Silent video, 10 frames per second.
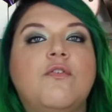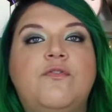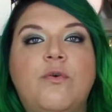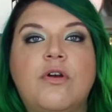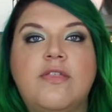
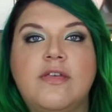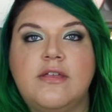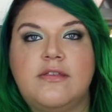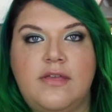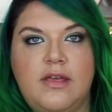for
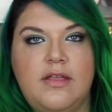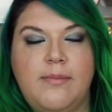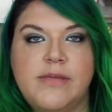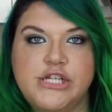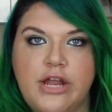the teal
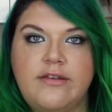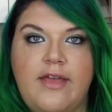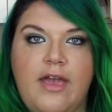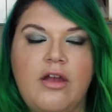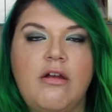and magenta
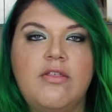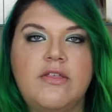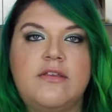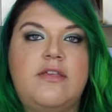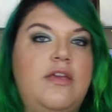hair.
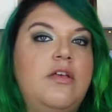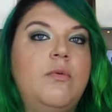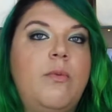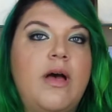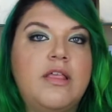The teal
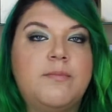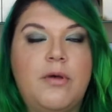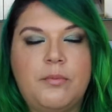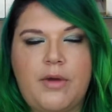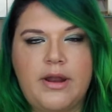was
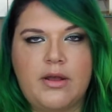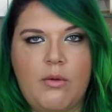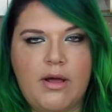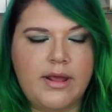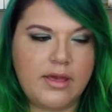Pulp Bright
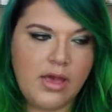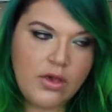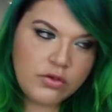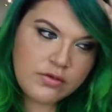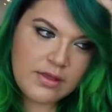Aquatic,
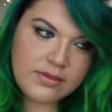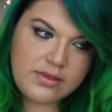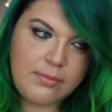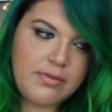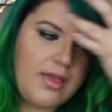so that's the
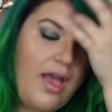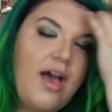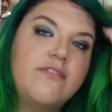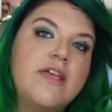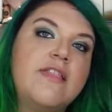same as I
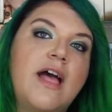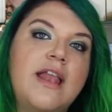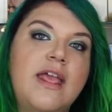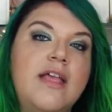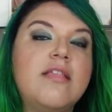have, and
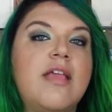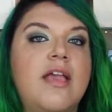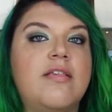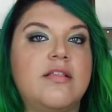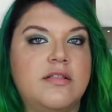that is
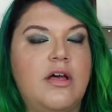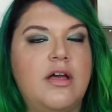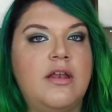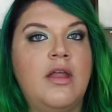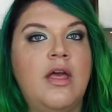a
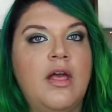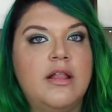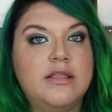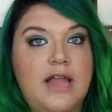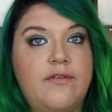salon
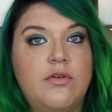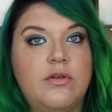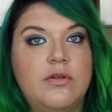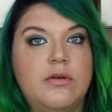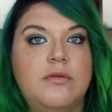
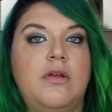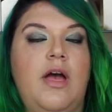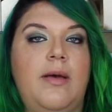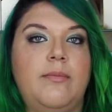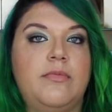level
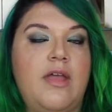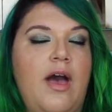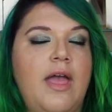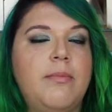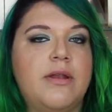
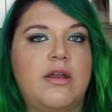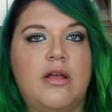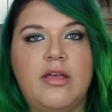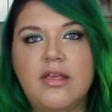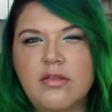dye, but
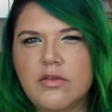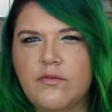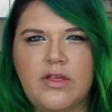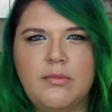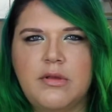it is also
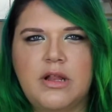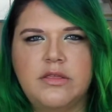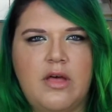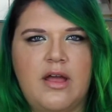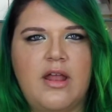available in a
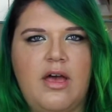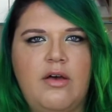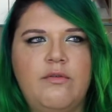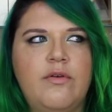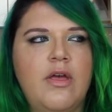lot
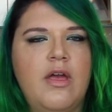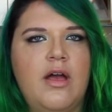of